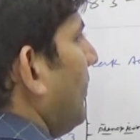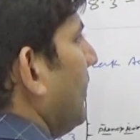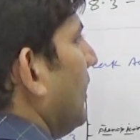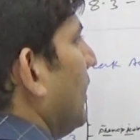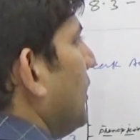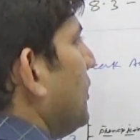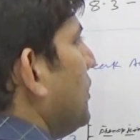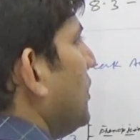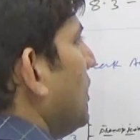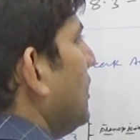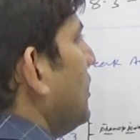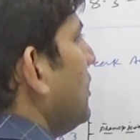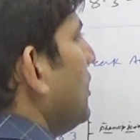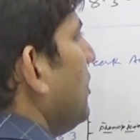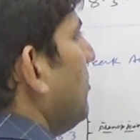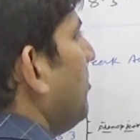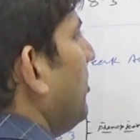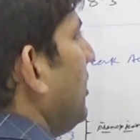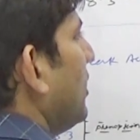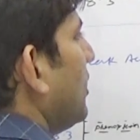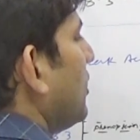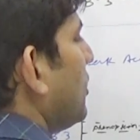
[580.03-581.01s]
The change
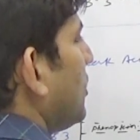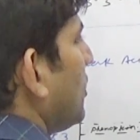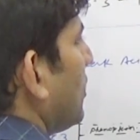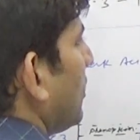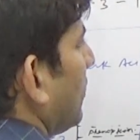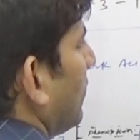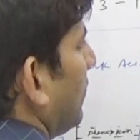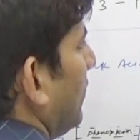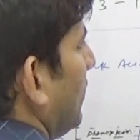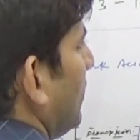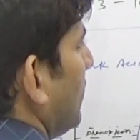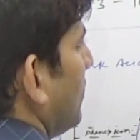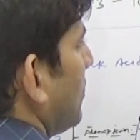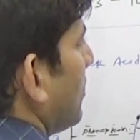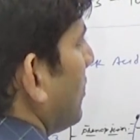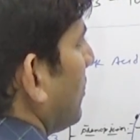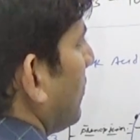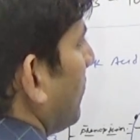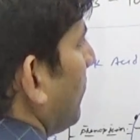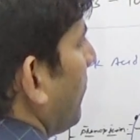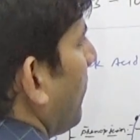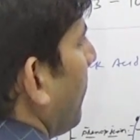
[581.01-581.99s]
in pH
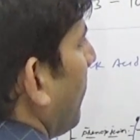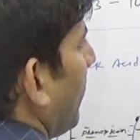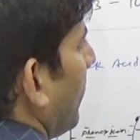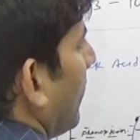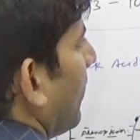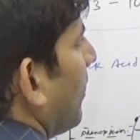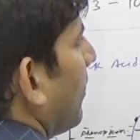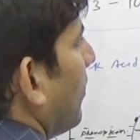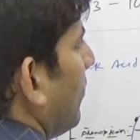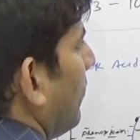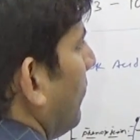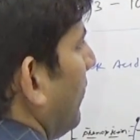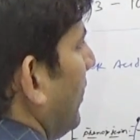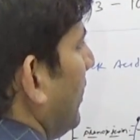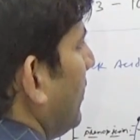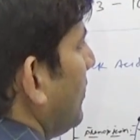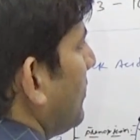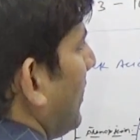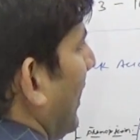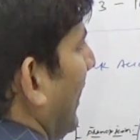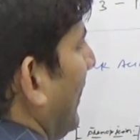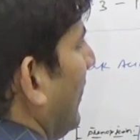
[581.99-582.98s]
is
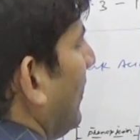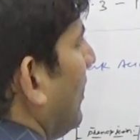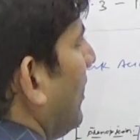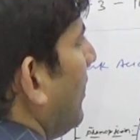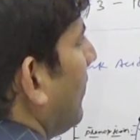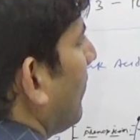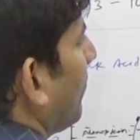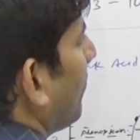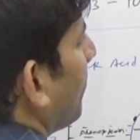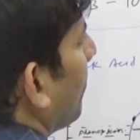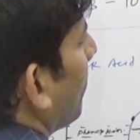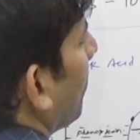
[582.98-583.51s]
very slightly,